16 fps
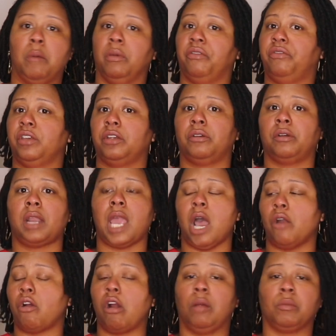gonna figure it
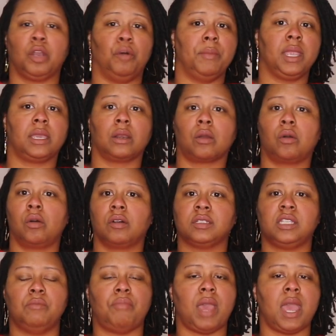out, or I'm gonna make it a
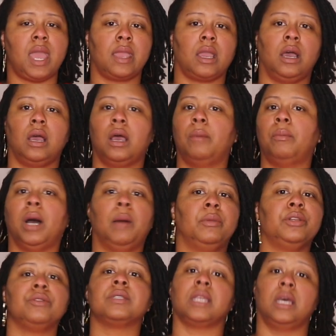corset back. I'm
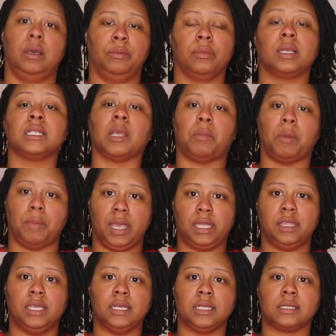gonna do something because I'm gonna
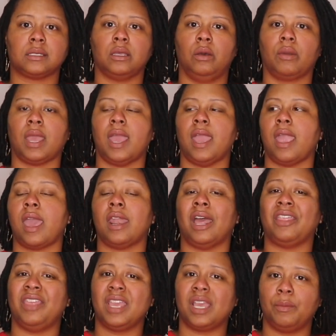make this, okay? And
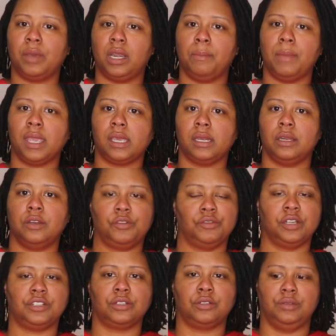I think I'm gonna make it in a
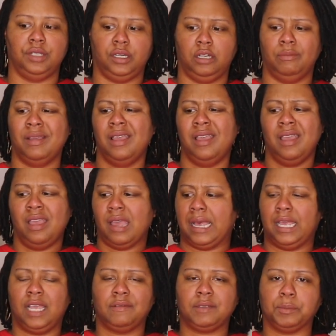traditional denim.
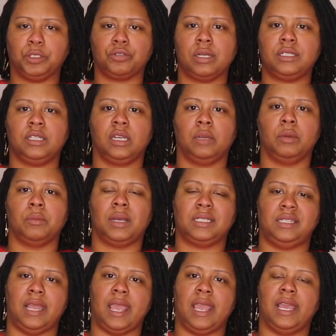I have some stretch denim in my
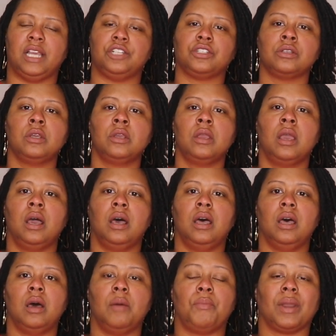stash,
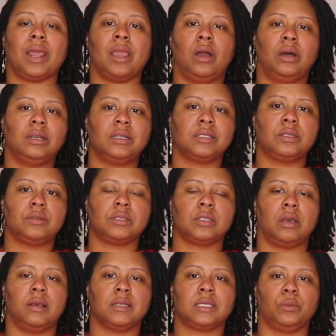but I also
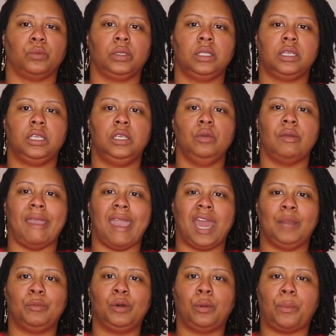saw some really cute
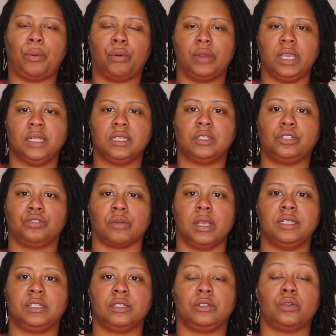animal print
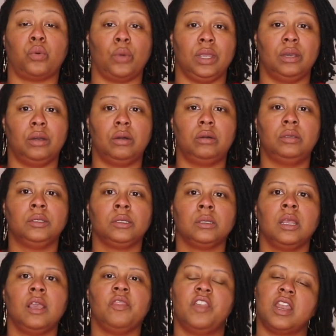stretch twill
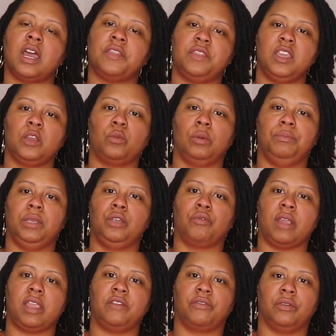that I think would be
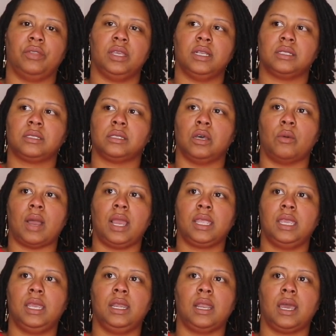great for this. So I
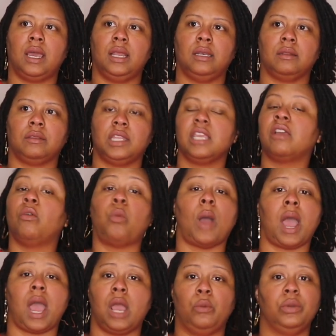cannot think of
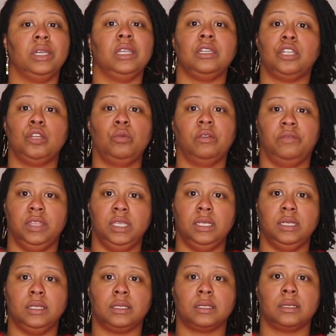why I would need 2 of
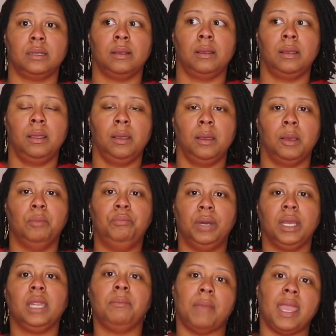these,
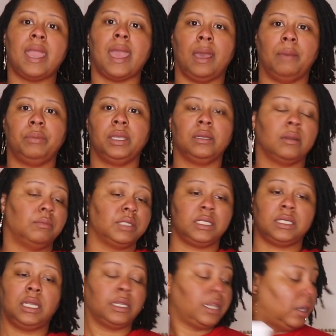but it may happen. I'm
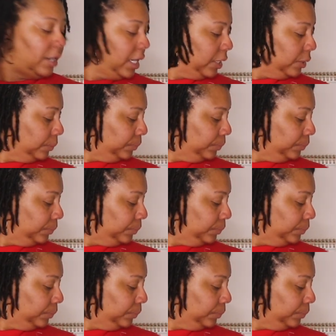just telling y'all now.